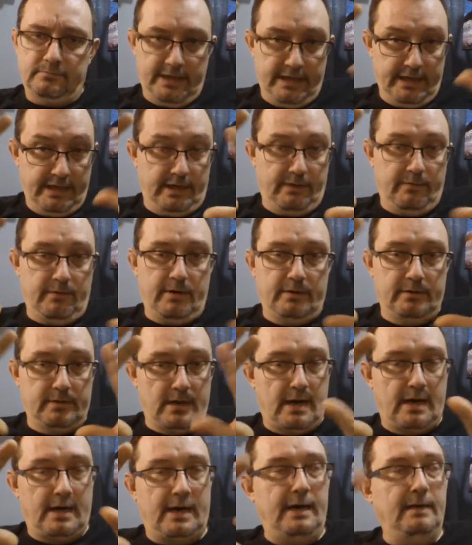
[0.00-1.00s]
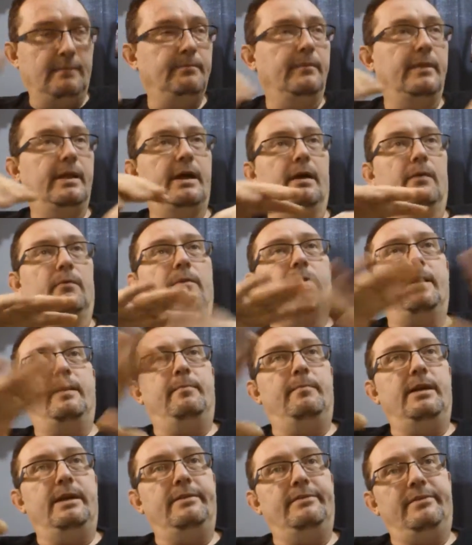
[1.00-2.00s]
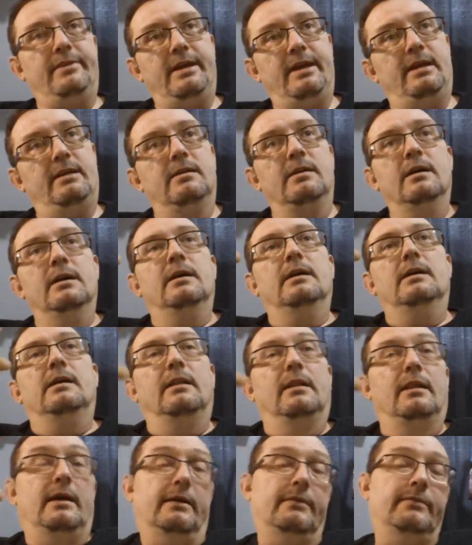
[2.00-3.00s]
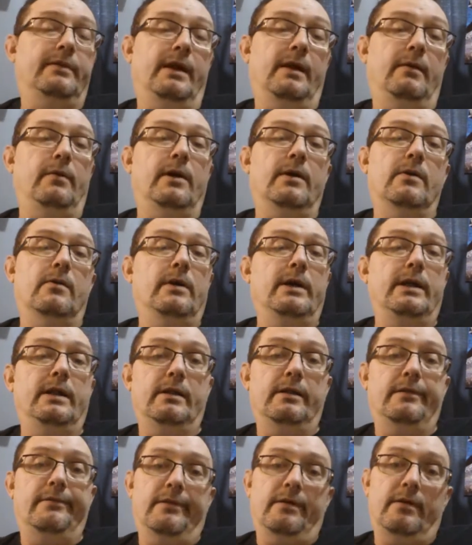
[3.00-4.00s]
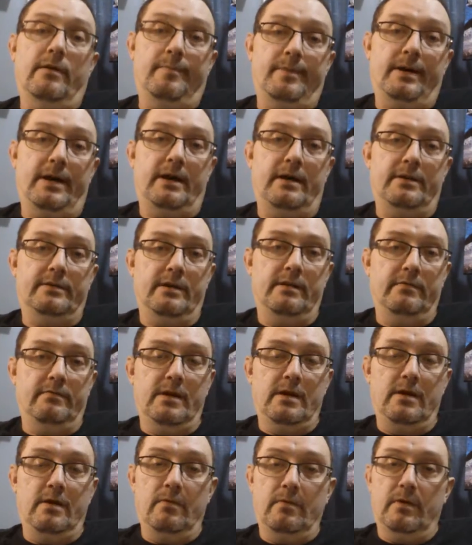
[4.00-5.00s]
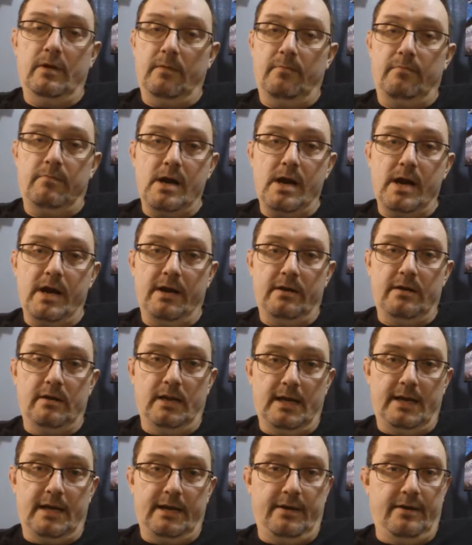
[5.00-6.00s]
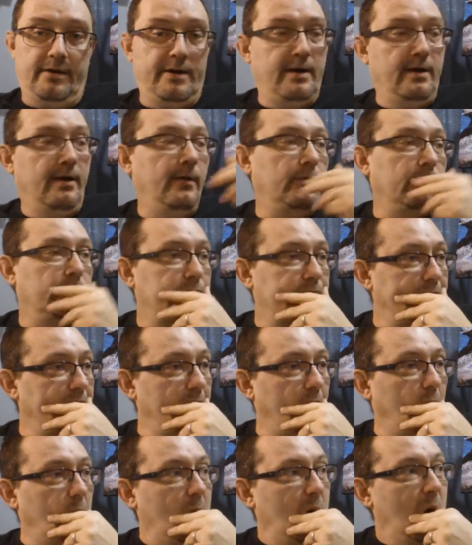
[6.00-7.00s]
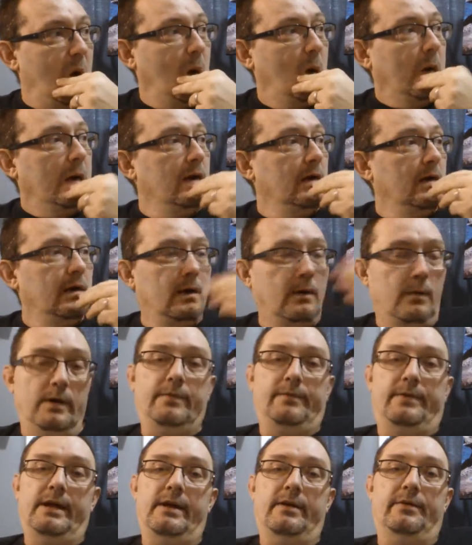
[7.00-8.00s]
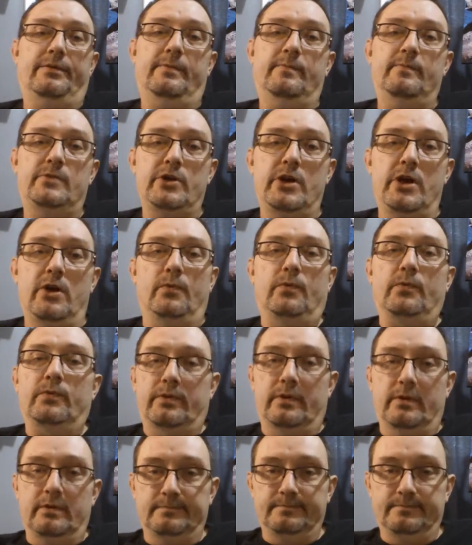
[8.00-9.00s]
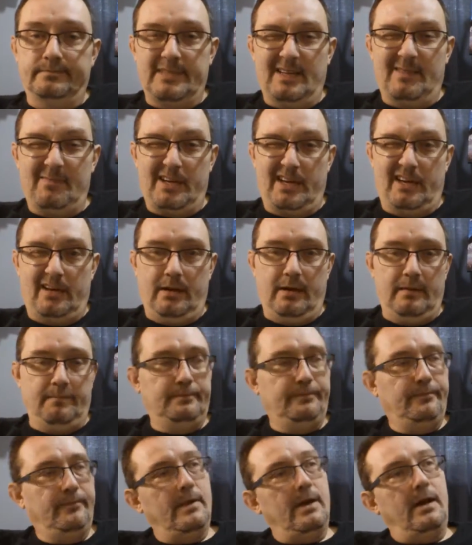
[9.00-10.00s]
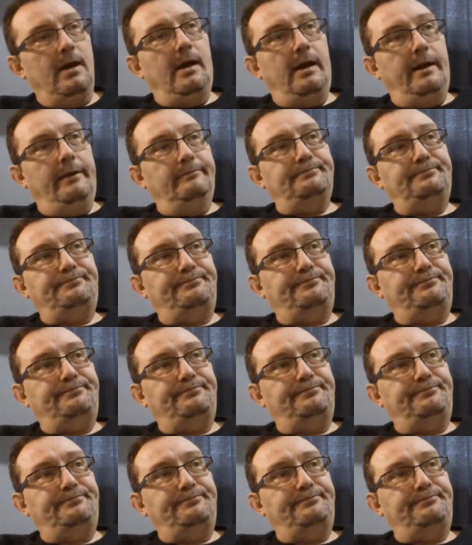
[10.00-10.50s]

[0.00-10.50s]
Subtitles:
Anyway, all right. Now, with that being said, like I said, we're going to end this on a positive note, a brighter, lighter note. So, we're going to tell some jokes. How about that? All right.